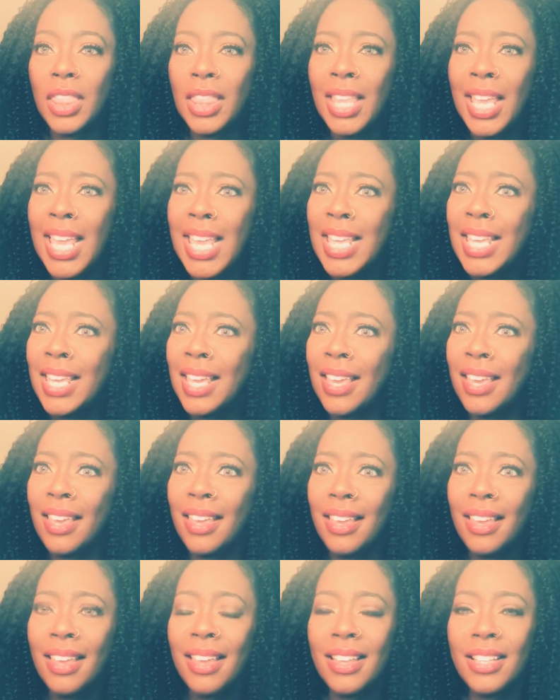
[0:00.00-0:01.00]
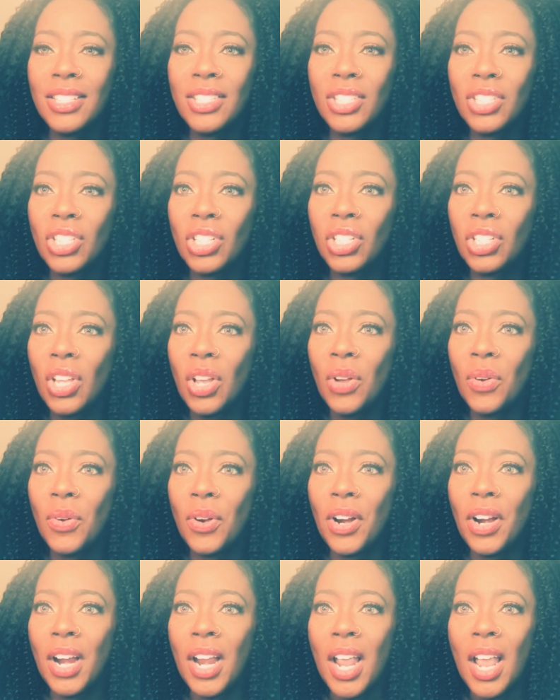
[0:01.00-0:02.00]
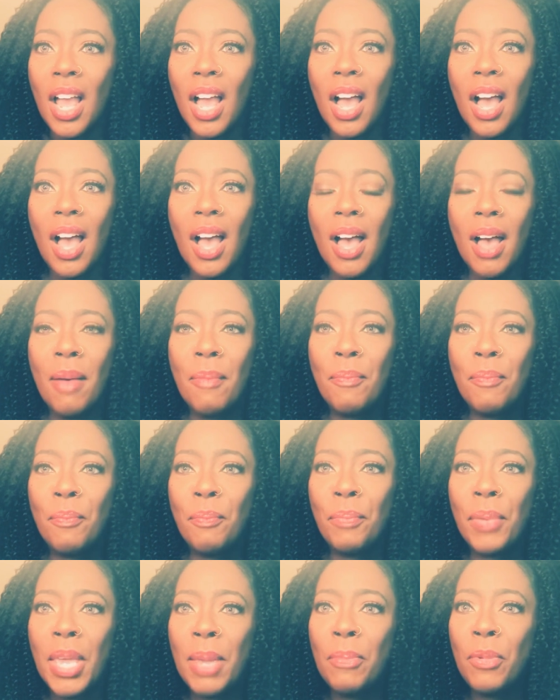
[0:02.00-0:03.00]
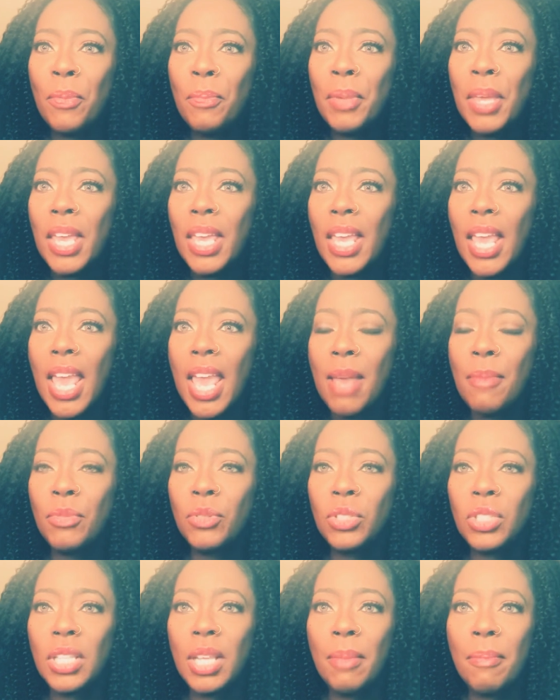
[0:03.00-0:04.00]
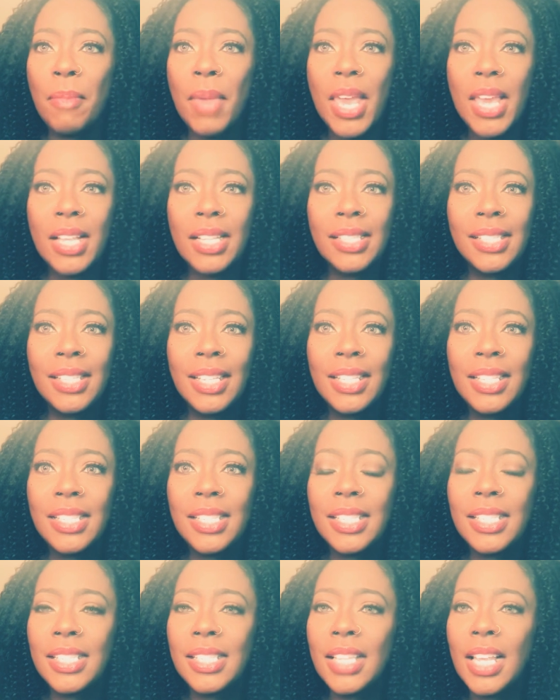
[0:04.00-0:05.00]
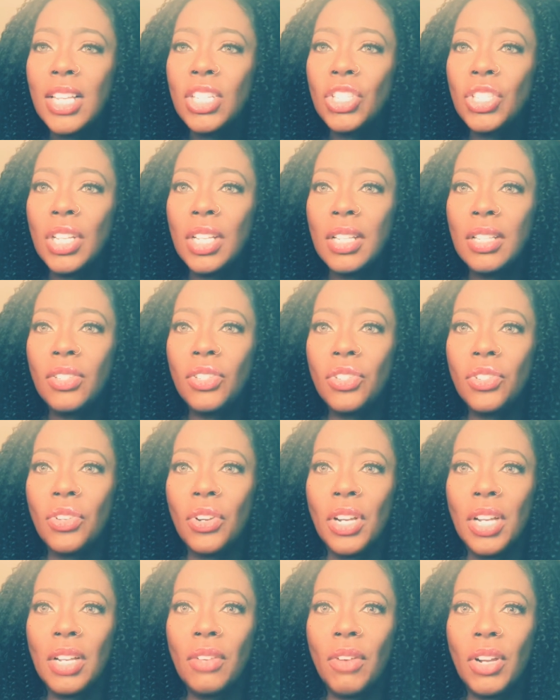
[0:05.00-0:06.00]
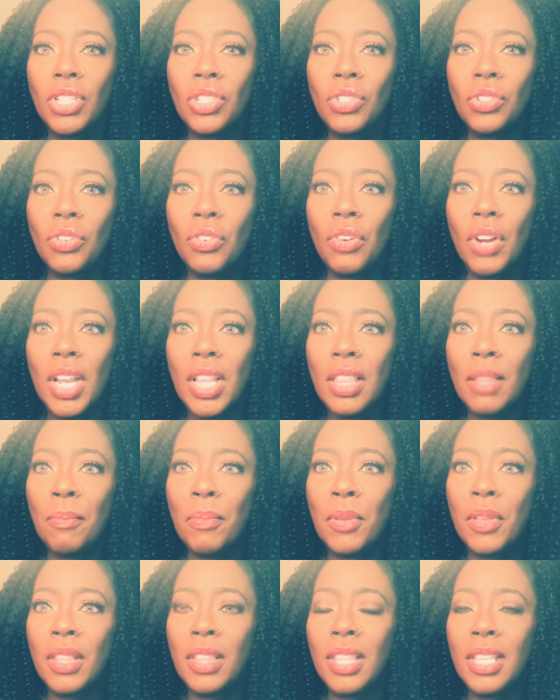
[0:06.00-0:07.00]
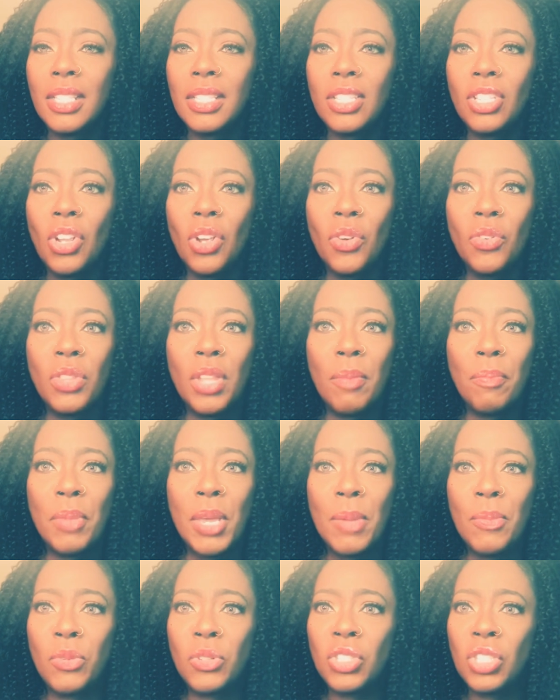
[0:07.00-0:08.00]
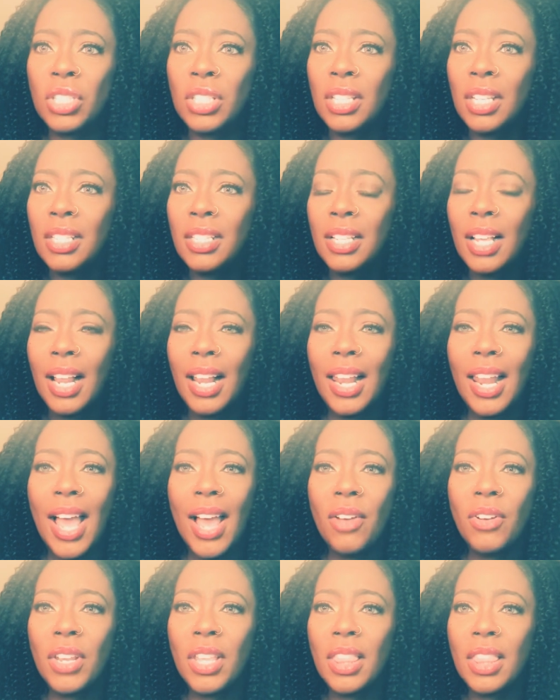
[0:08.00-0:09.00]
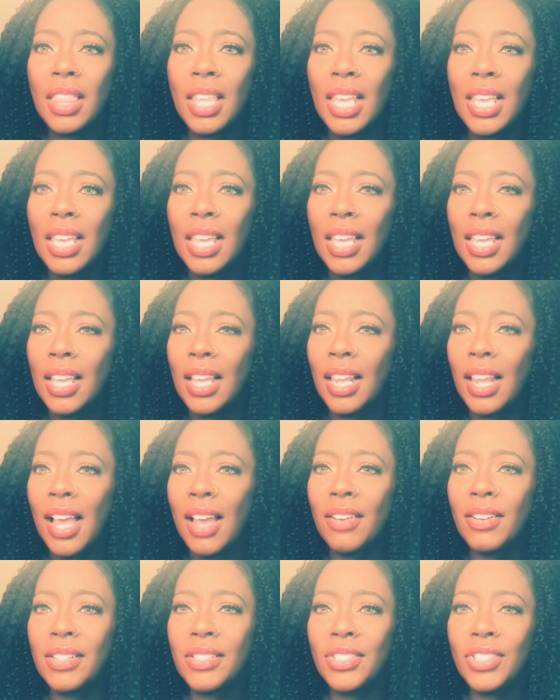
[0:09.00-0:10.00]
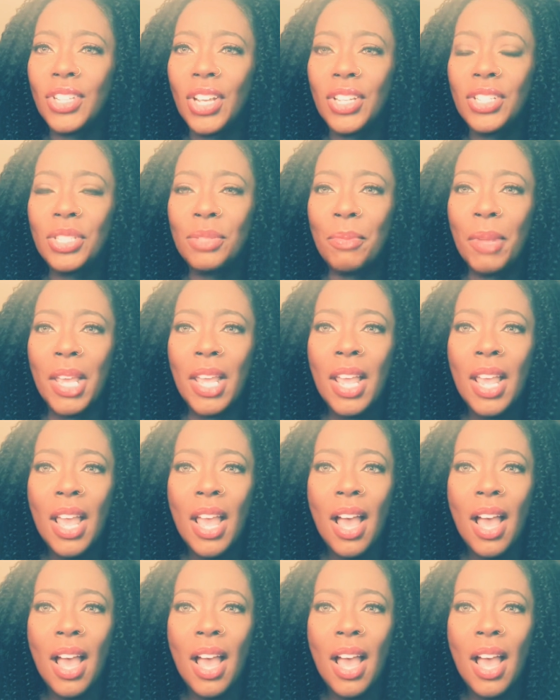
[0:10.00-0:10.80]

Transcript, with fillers: Thinking is slower. People being able to make decisions during retrograde. It's known that people it's clouded thinking, clouded judgment.